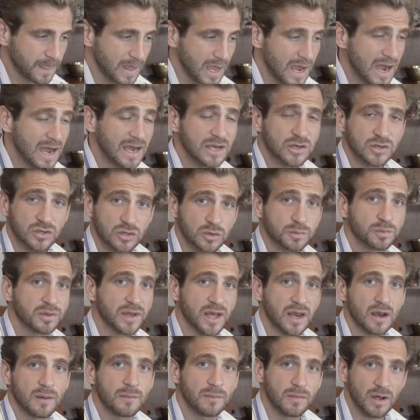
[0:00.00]
I do
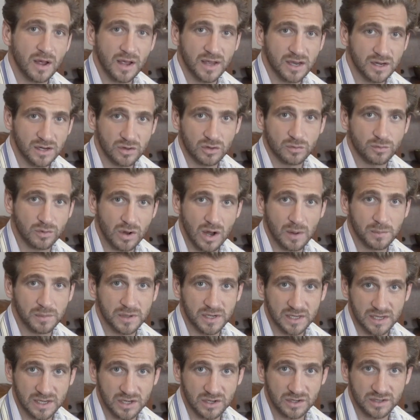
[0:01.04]
plan on buying another
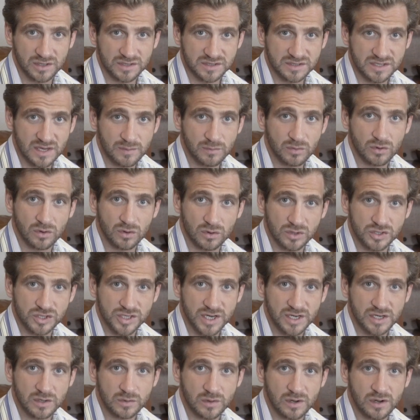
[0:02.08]
property here in December or
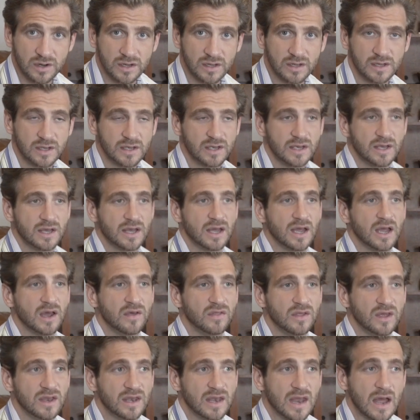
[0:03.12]
January,
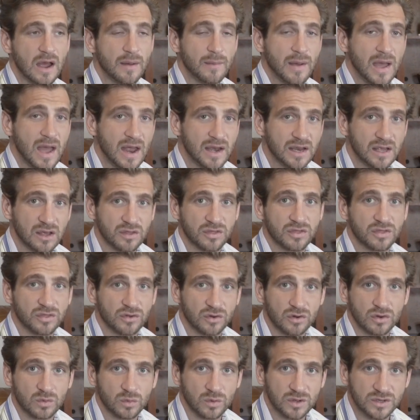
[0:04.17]
and then I'm adding a
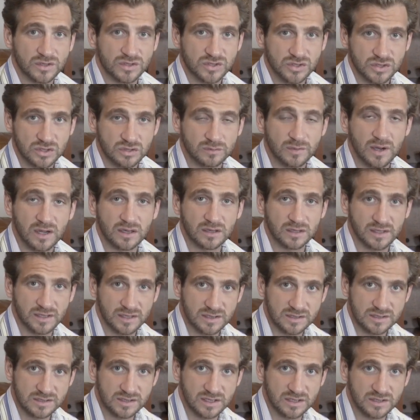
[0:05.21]
third one to my
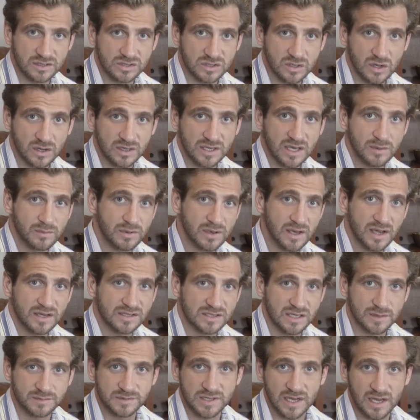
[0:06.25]
list, and so I'll keep you guys
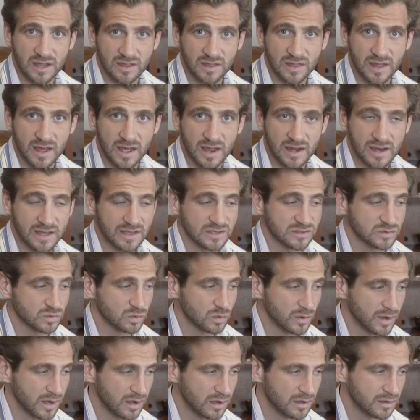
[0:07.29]
updated that as
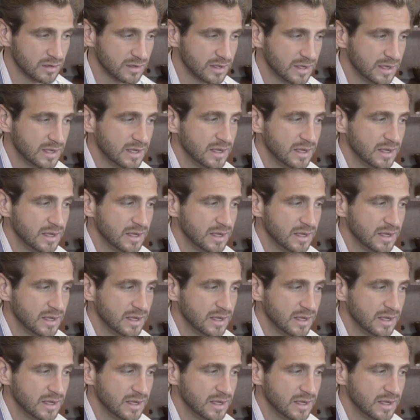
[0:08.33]
well.